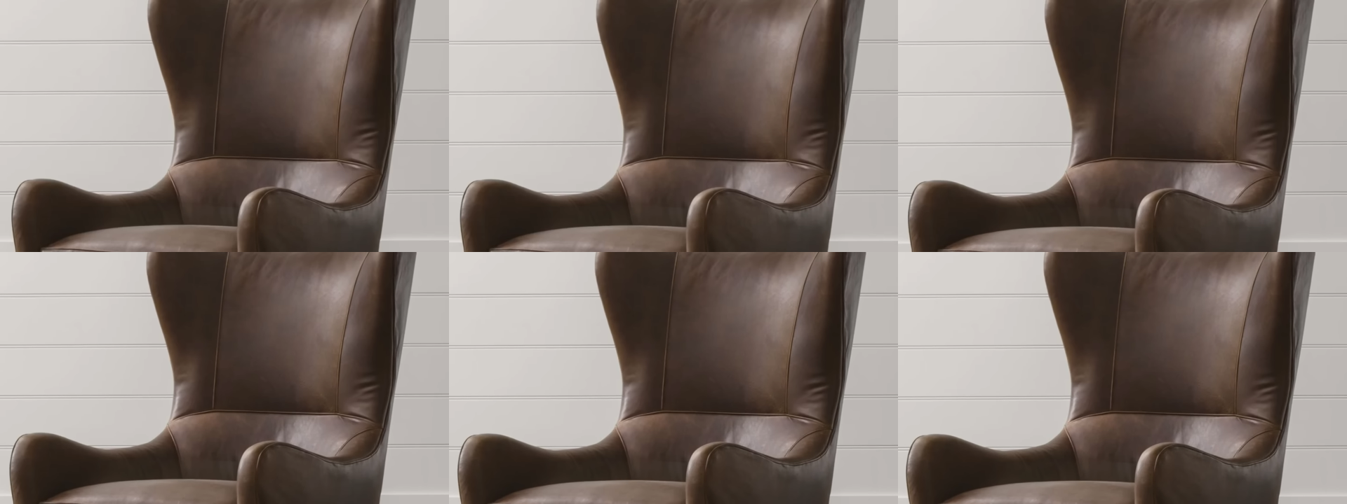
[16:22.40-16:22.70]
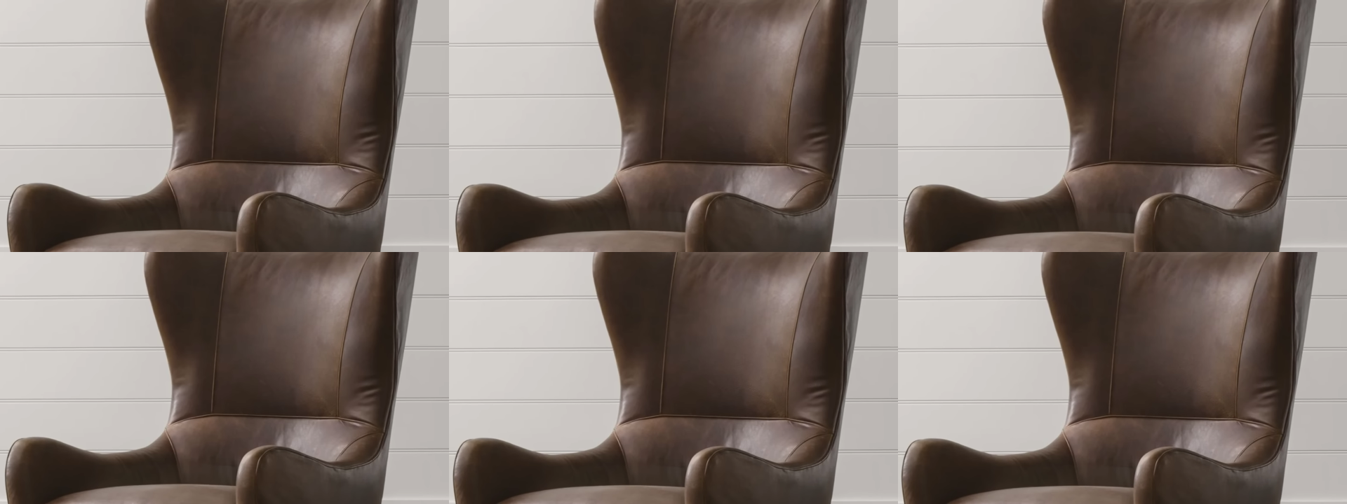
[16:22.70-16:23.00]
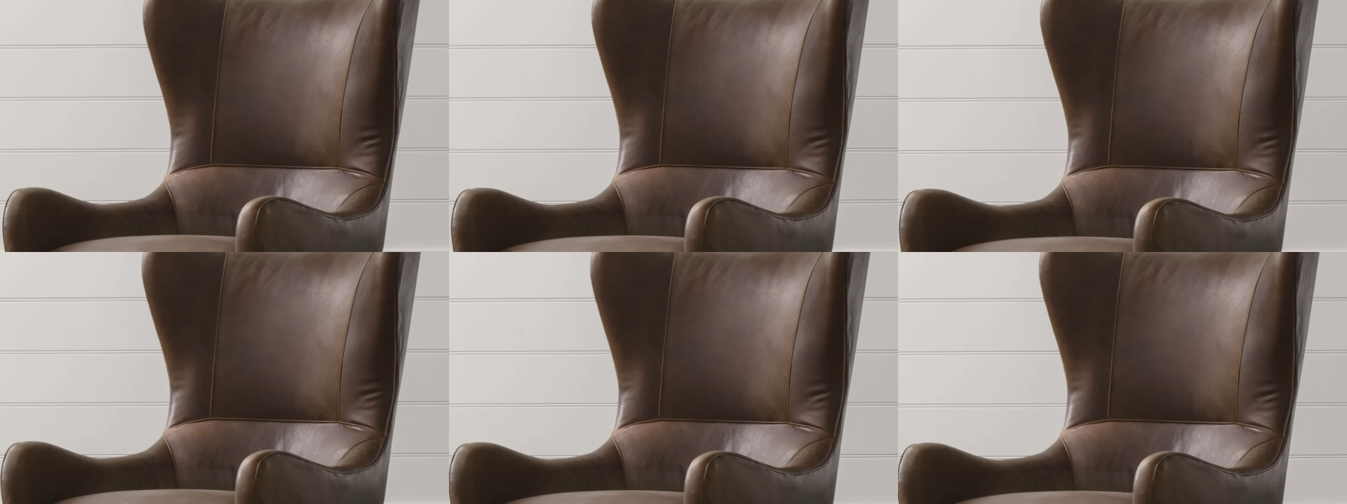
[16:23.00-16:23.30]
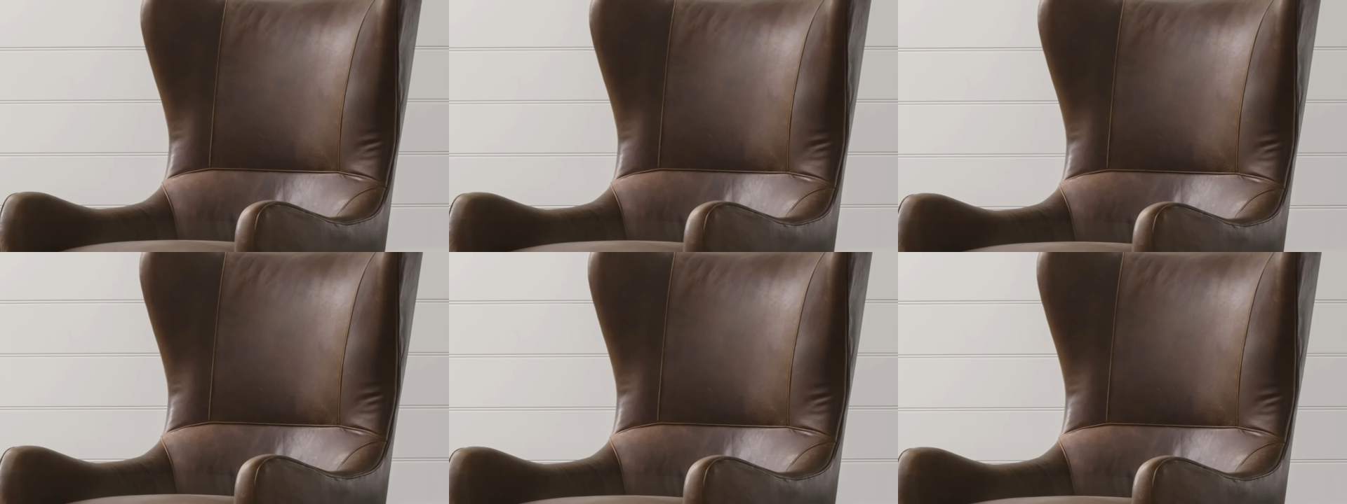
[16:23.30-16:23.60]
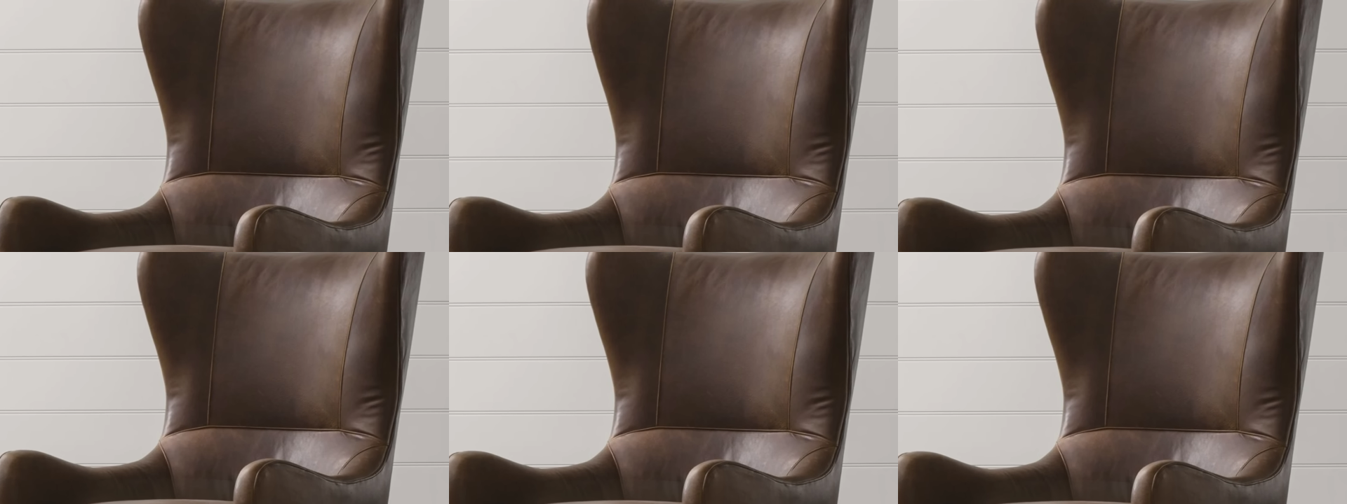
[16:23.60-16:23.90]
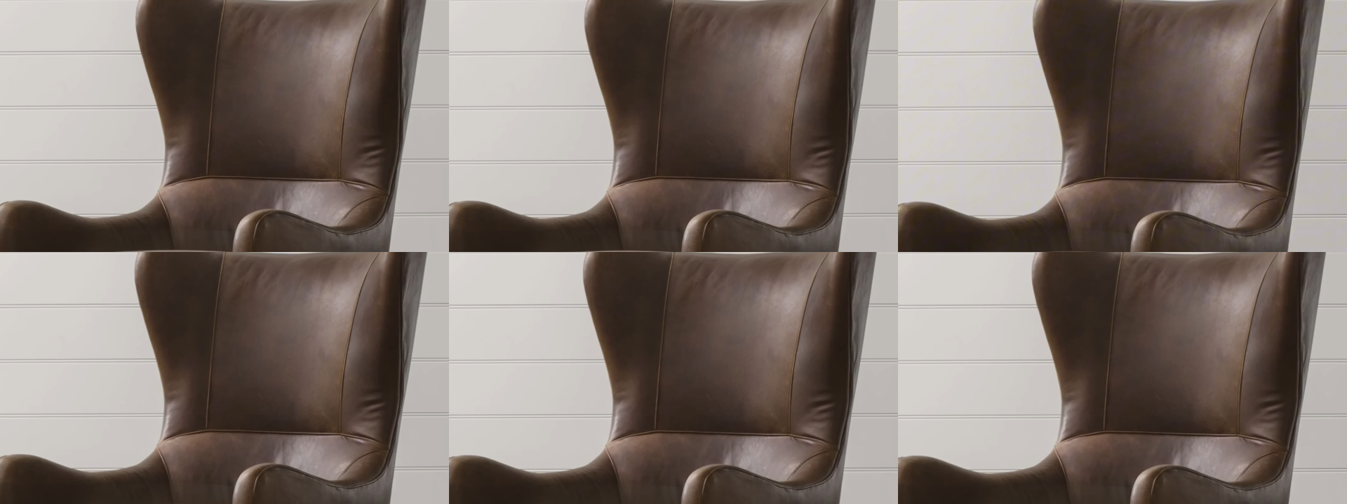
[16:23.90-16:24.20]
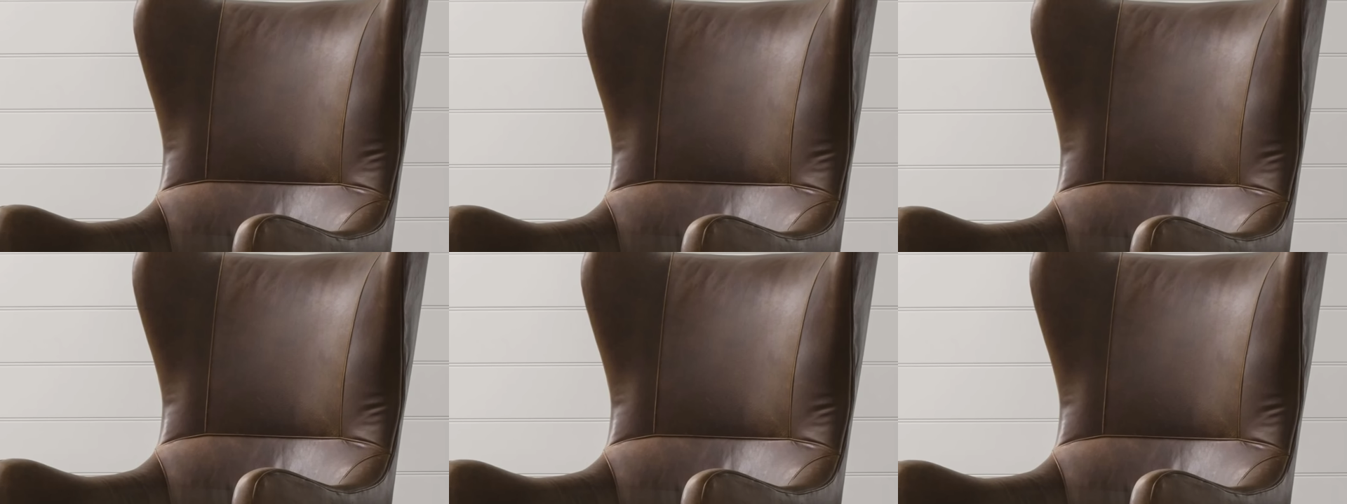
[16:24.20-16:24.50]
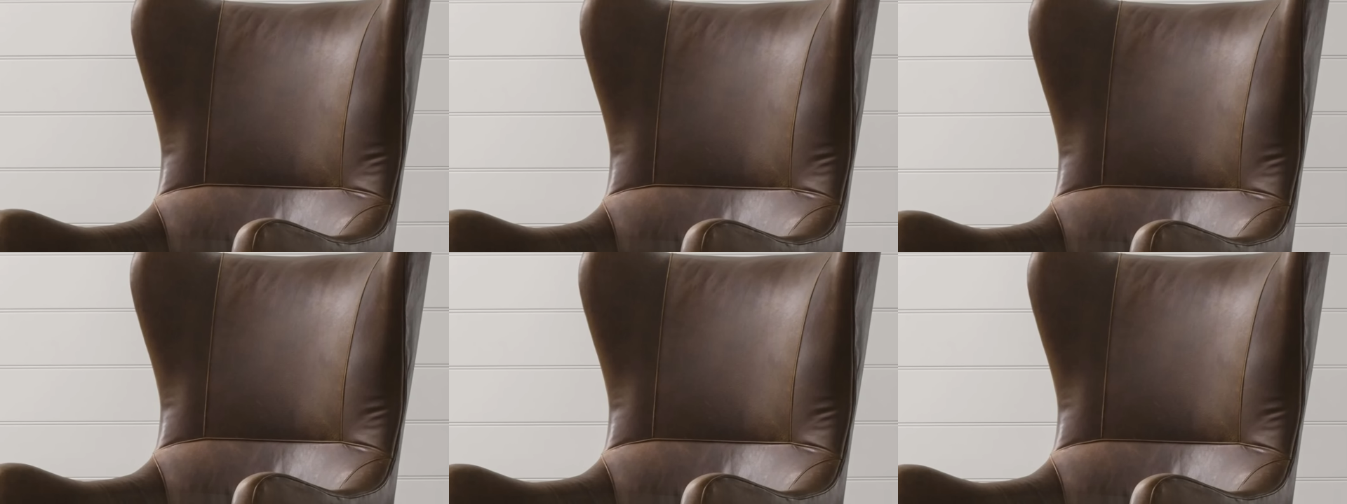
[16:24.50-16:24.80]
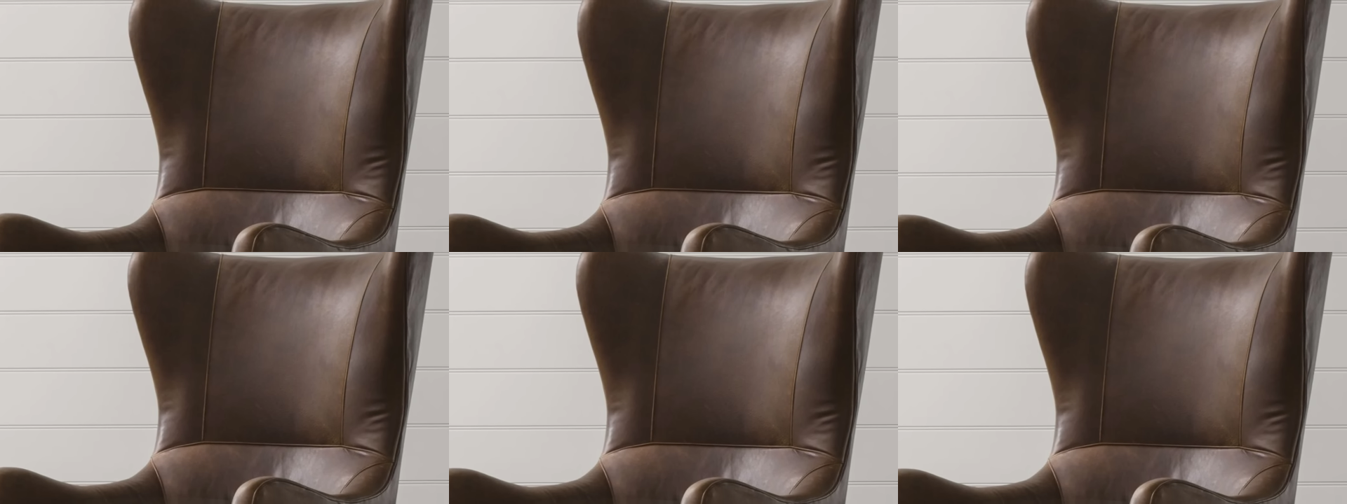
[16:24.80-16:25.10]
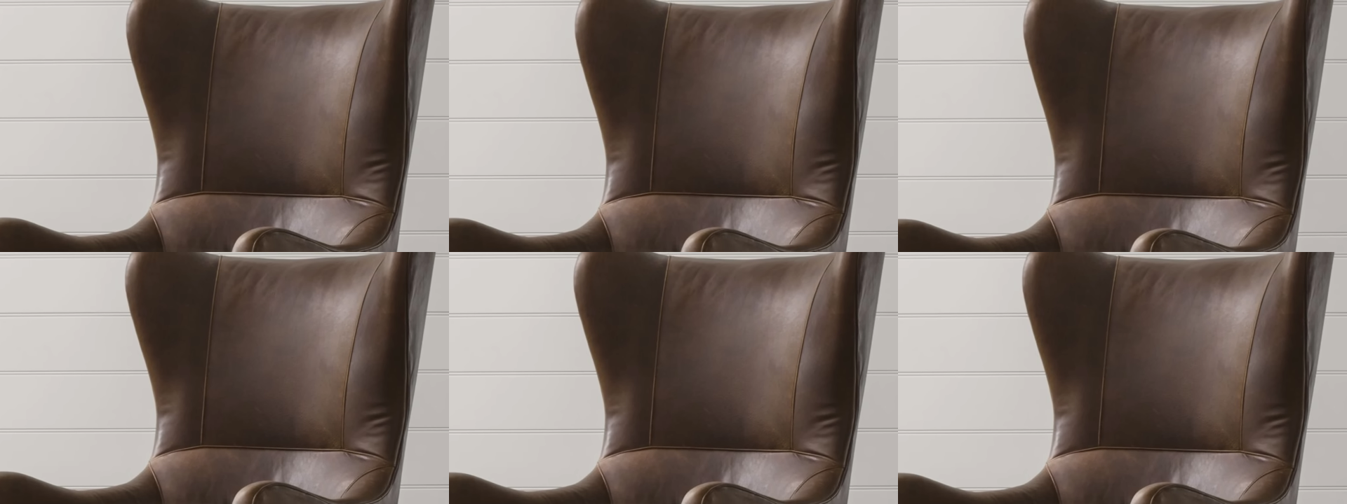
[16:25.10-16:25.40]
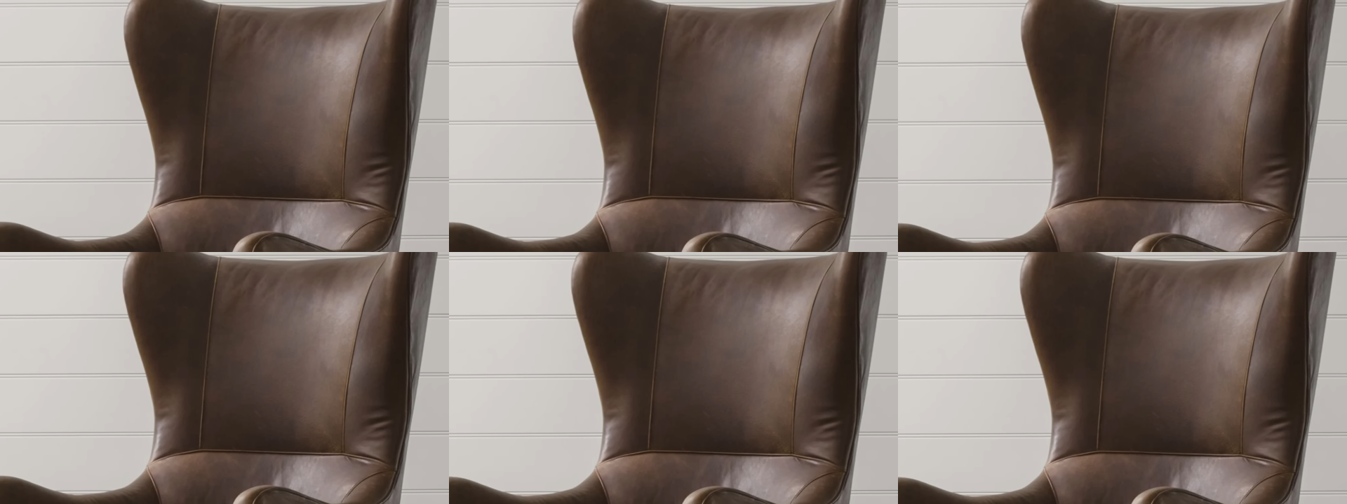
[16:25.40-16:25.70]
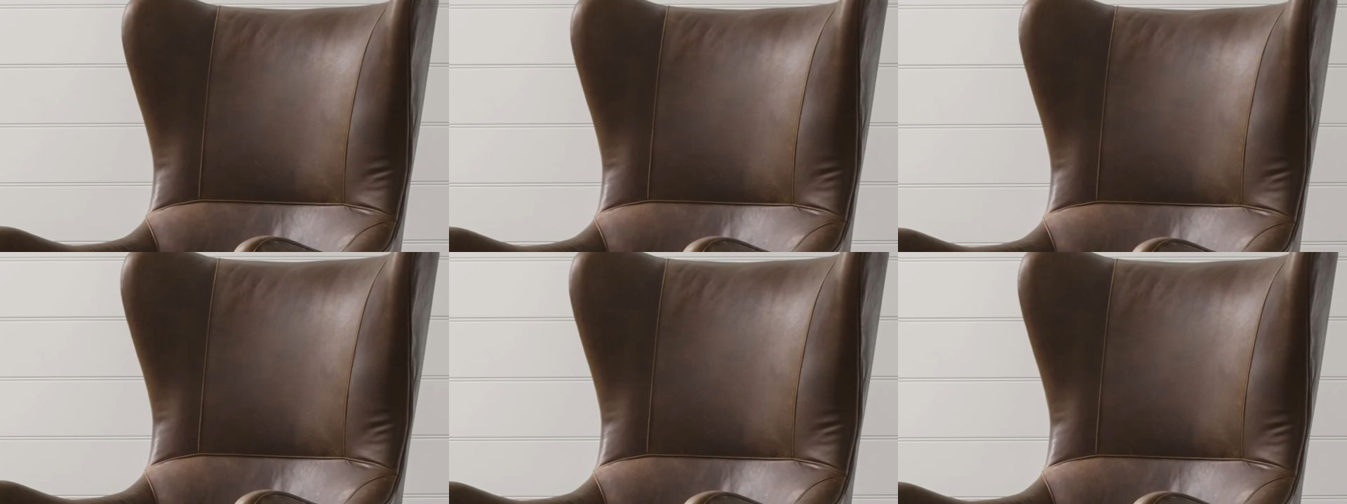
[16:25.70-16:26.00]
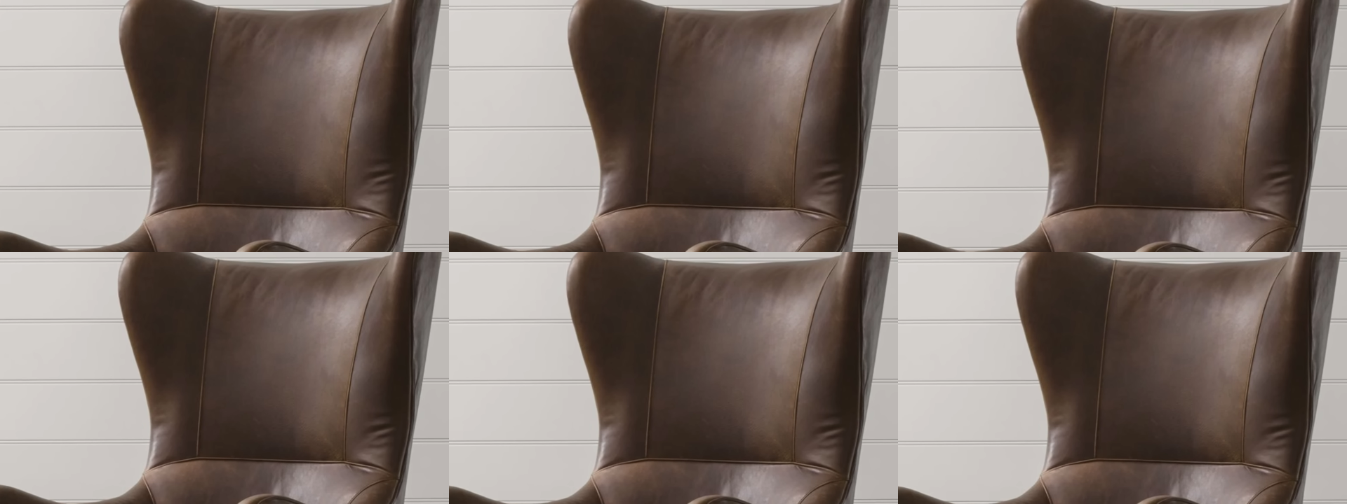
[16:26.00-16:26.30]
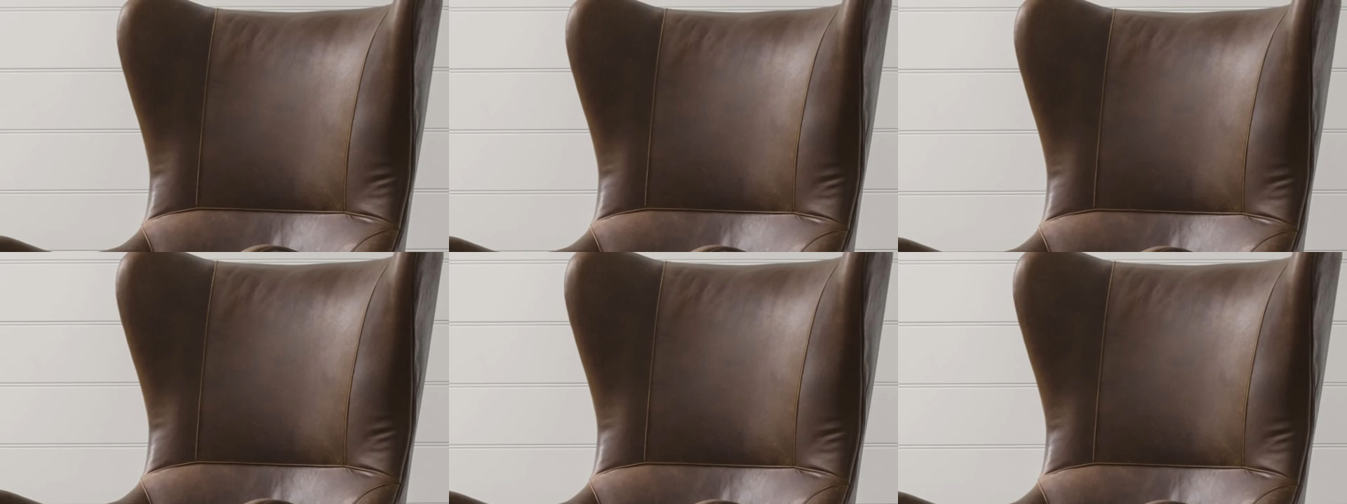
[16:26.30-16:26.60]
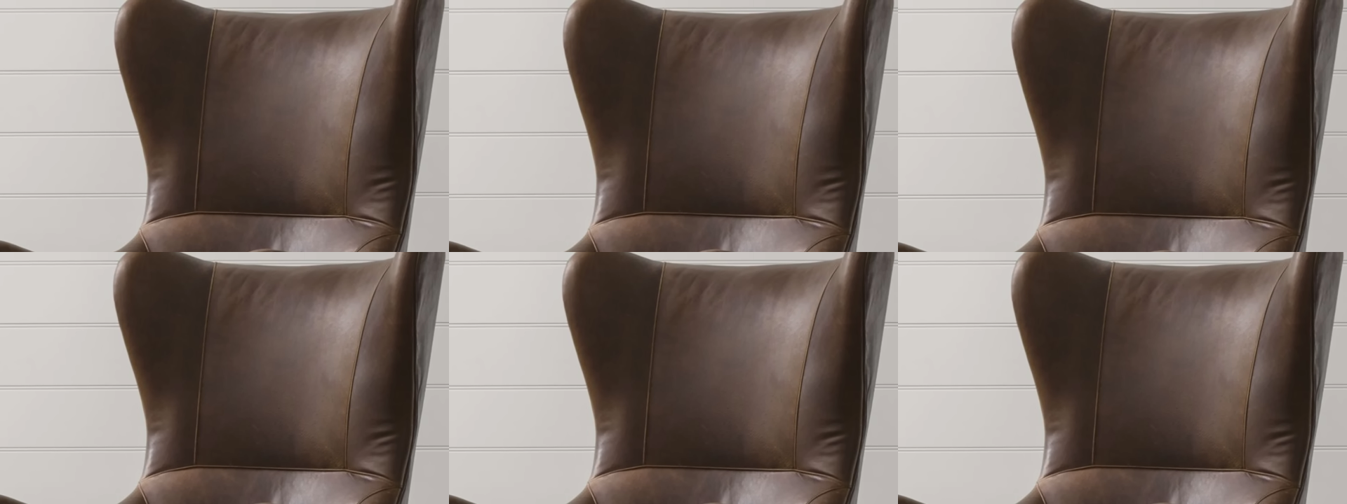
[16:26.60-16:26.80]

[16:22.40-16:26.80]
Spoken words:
(no speaker visible)